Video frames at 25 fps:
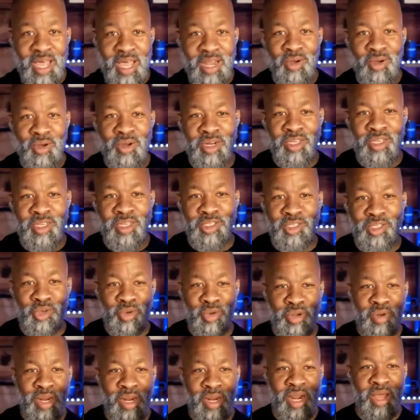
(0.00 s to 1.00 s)
a host as you are.
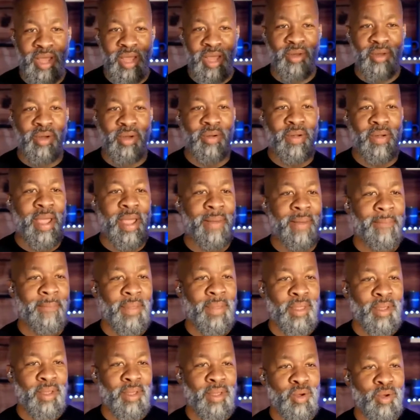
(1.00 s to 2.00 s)
I don't ask such good
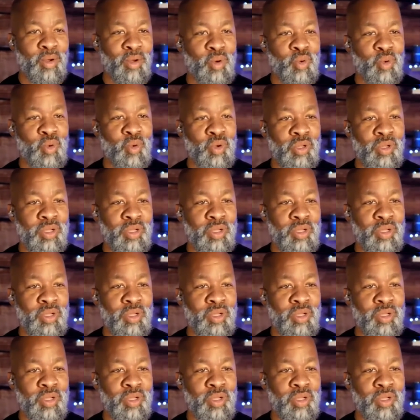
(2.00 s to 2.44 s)
questions.